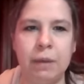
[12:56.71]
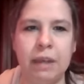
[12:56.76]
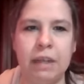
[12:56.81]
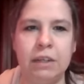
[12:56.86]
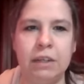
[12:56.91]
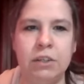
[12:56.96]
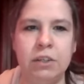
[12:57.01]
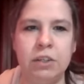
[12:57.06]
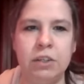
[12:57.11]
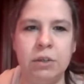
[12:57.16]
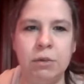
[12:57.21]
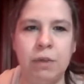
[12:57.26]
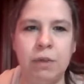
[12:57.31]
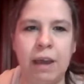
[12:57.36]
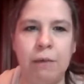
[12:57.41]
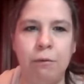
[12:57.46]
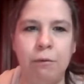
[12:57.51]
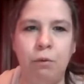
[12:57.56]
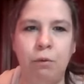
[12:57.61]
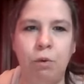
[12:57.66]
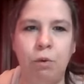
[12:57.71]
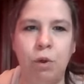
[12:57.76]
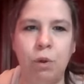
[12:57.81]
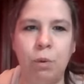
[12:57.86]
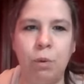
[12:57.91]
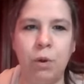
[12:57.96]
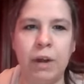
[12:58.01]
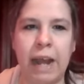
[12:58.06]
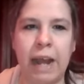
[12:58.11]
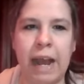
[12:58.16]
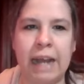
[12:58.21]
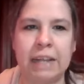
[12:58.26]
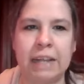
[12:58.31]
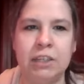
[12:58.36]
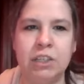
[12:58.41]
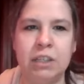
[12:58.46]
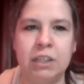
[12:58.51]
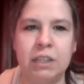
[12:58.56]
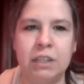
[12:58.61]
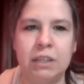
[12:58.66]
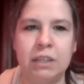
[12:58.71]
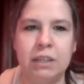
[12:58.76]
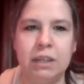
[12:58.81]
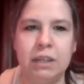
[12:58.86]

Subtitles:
into that forward action.